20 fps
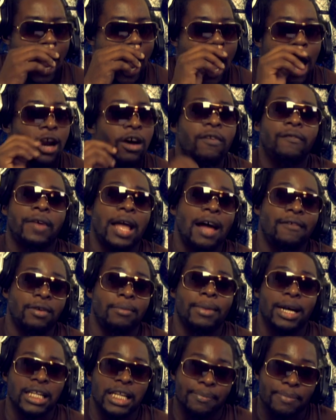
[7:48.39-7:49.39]
I don't even have
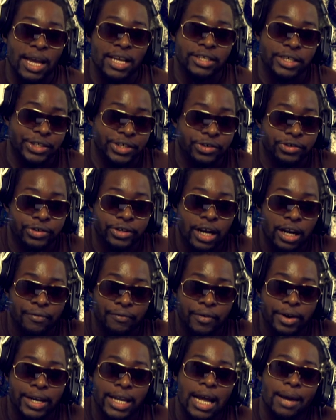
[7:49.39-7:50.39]
the money to pay $600
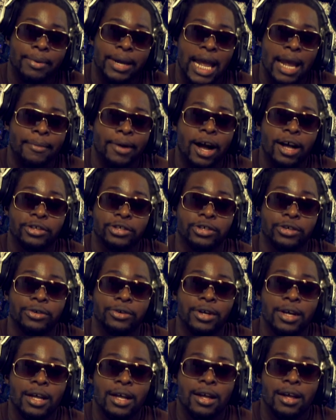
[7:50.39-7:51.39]
for a damn game console.